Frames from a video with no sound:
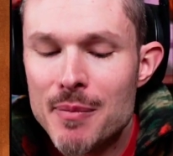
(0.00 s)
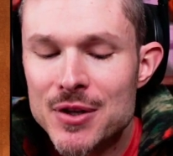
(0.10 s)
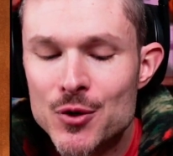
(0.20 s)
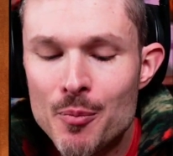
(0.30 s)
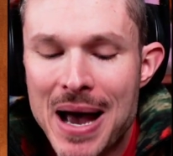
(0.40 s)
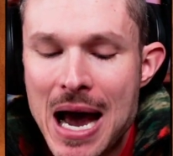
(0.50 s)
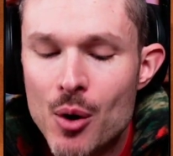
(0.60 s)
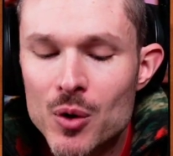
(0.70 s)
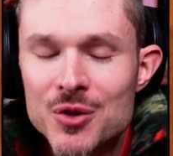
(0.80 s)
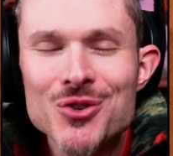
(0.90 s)
mental
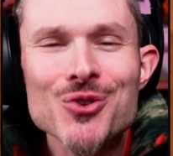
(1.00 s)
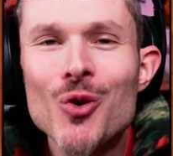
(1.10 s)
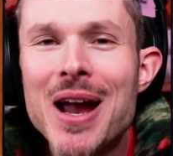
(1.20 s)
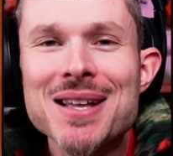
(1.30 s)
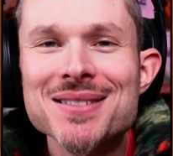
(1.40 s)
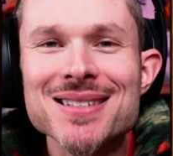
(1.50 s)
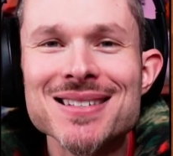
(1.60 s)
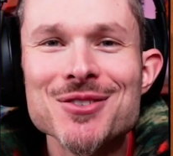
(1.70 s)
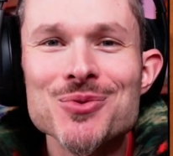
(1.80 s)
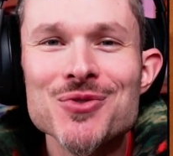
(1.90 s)
powers are
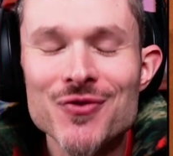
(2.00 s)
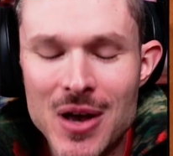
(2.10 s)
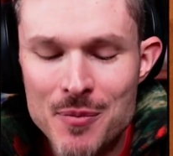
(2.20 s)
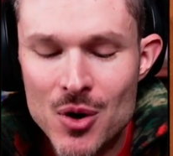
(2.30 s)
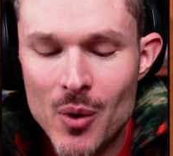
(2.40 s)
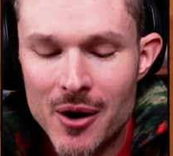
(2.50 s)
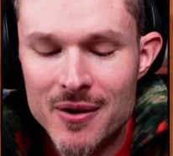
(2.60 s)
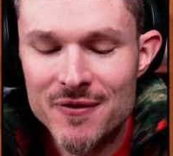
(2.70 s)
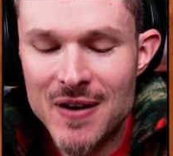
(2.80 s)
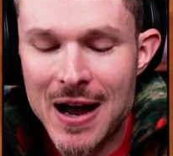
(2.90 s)
granted to
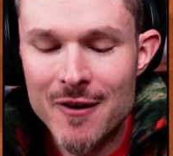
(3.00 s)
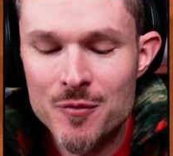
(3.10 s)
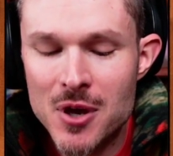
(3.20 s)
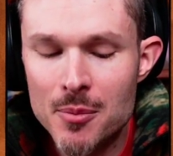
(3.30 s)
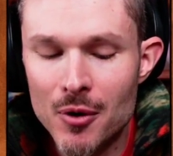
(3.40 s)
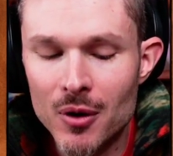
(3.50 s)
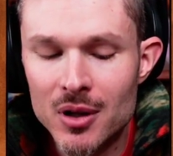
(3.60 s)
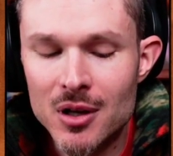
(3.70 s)
February 5 people,